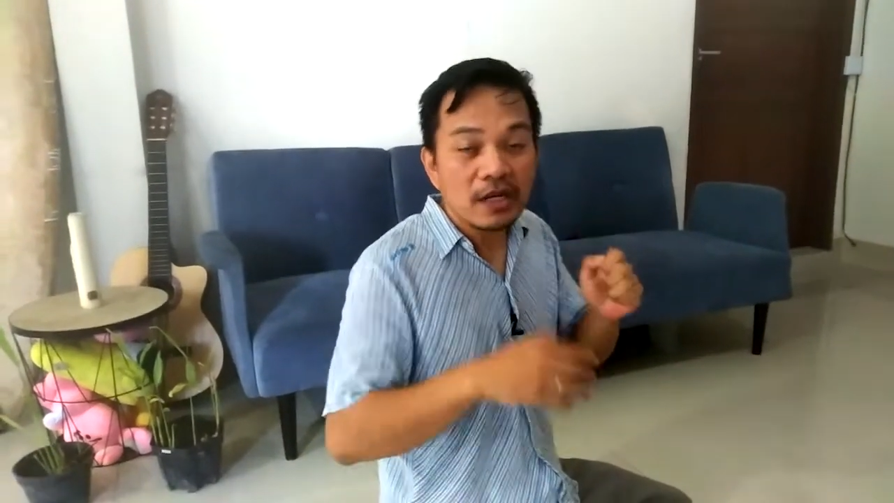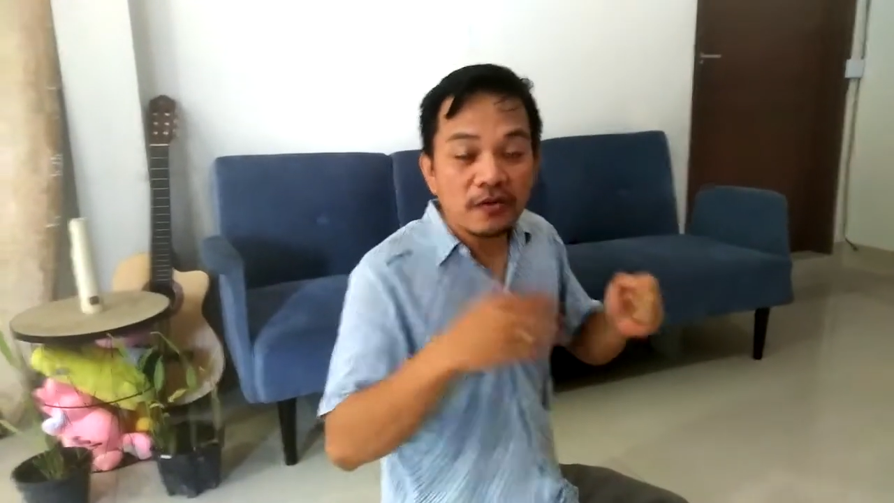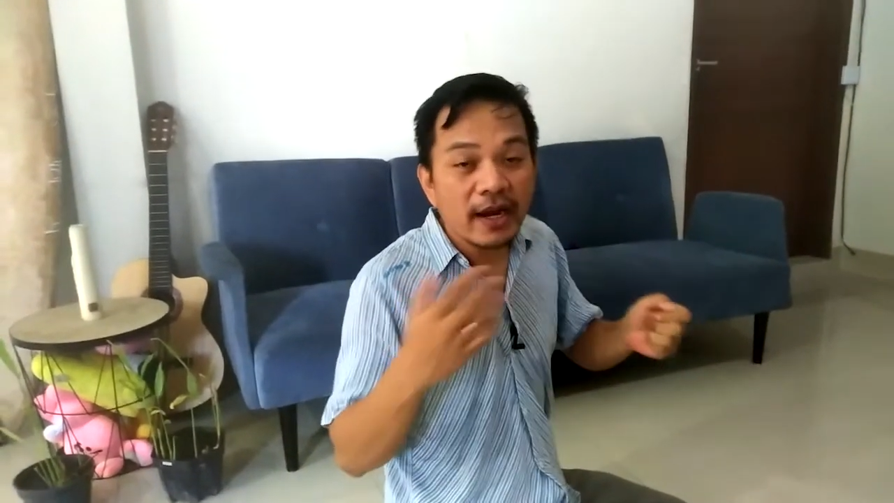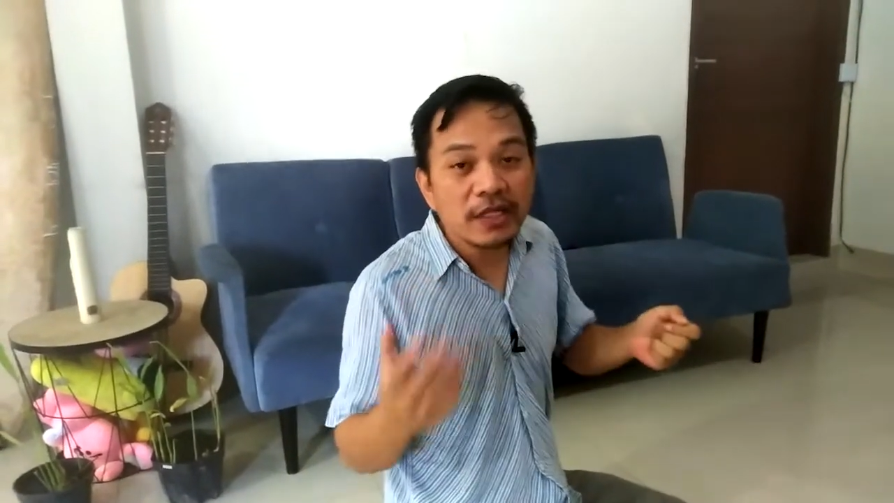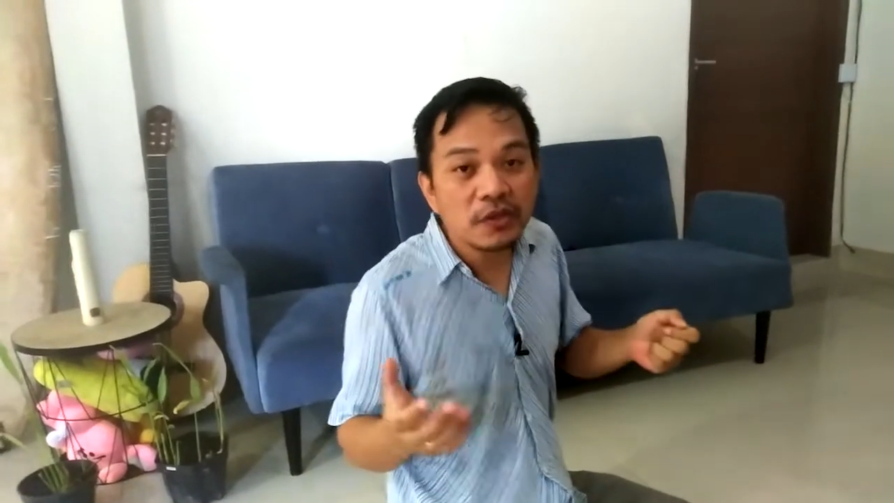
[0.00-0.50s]

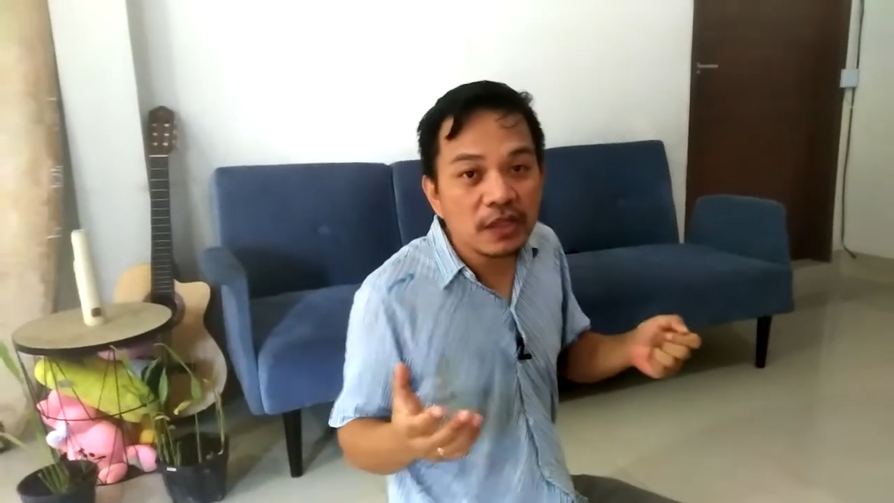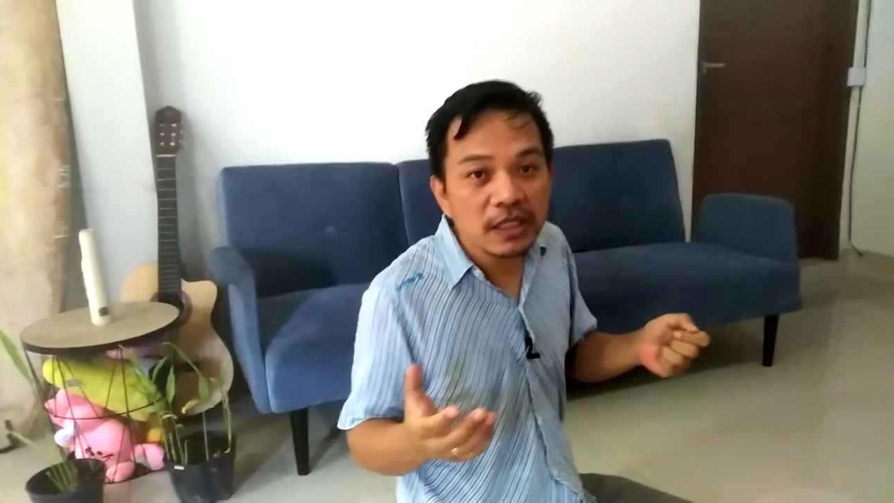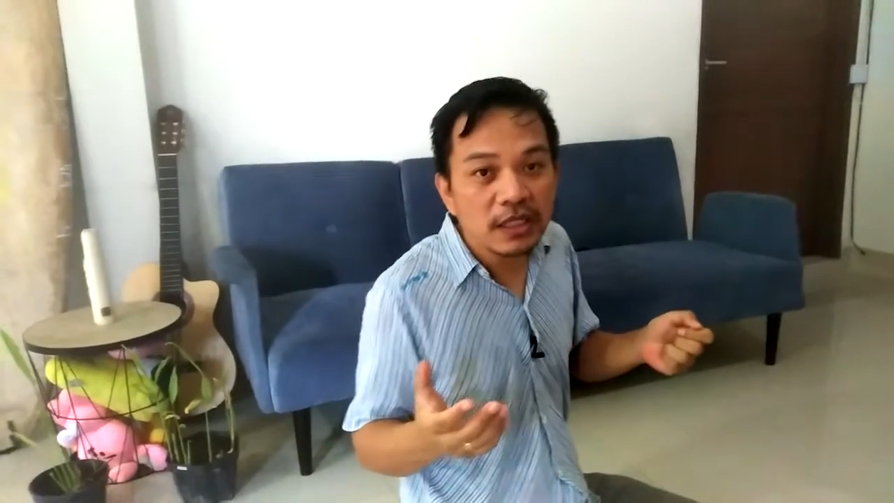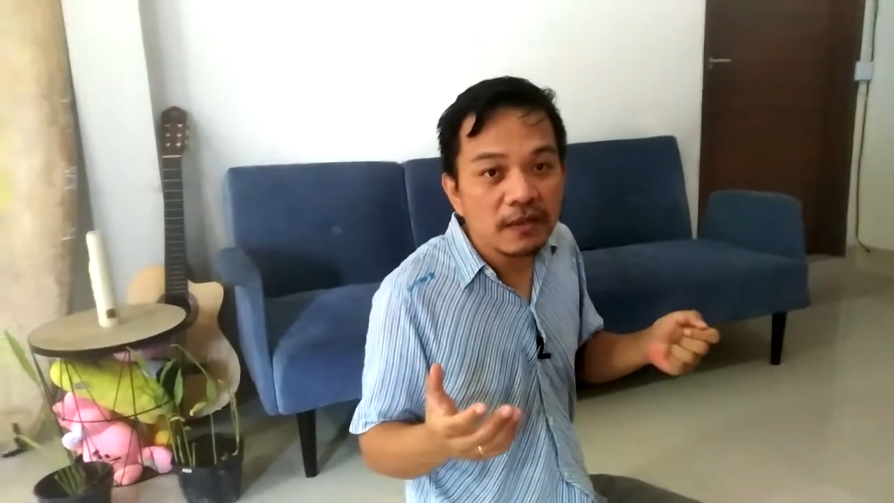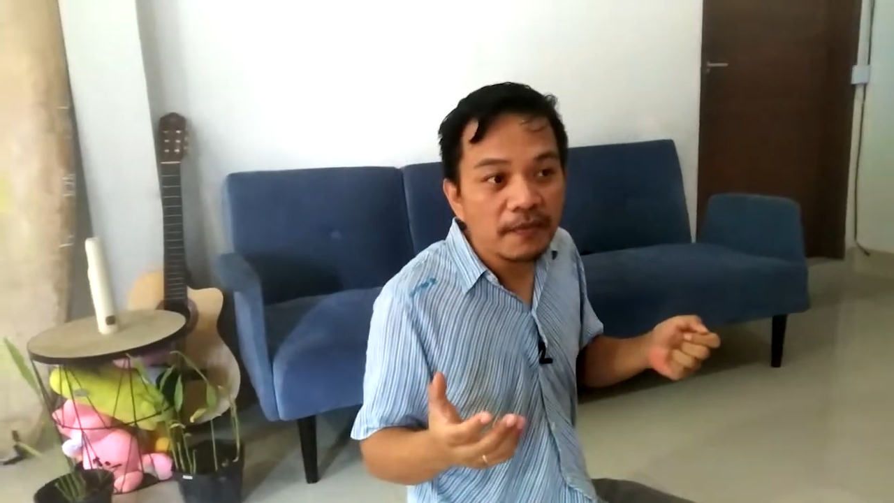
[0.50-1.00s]

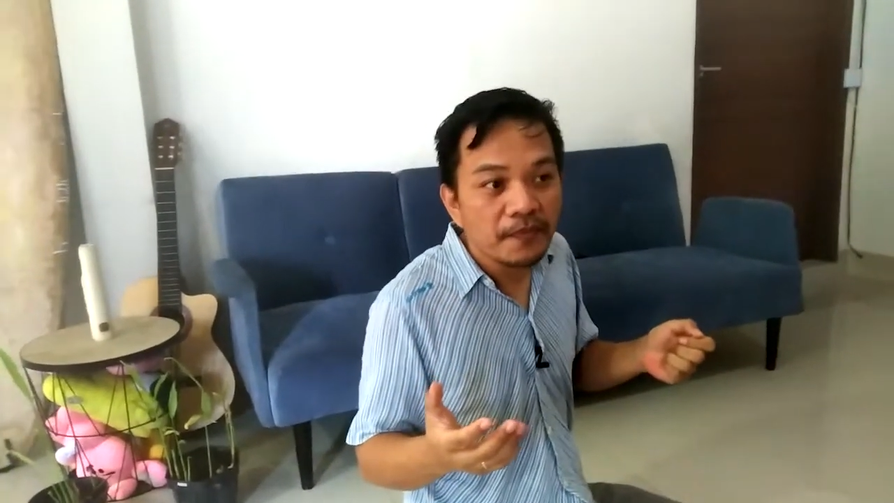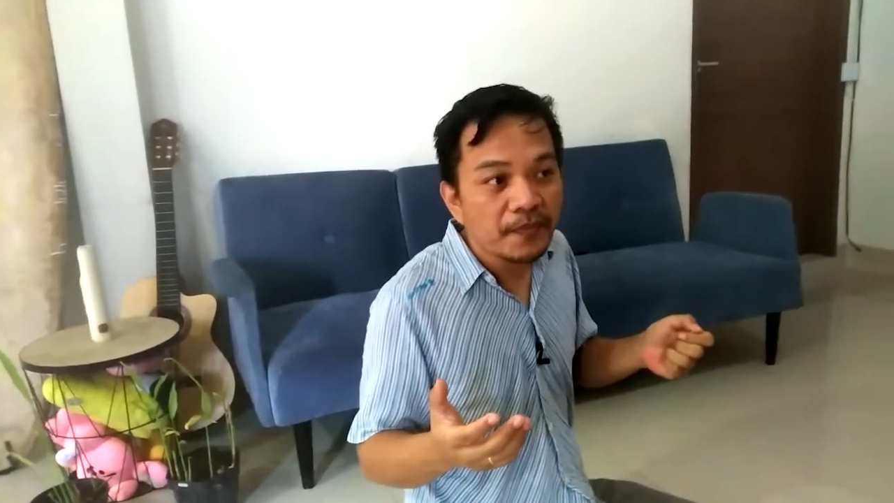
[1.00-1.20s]
Gradually,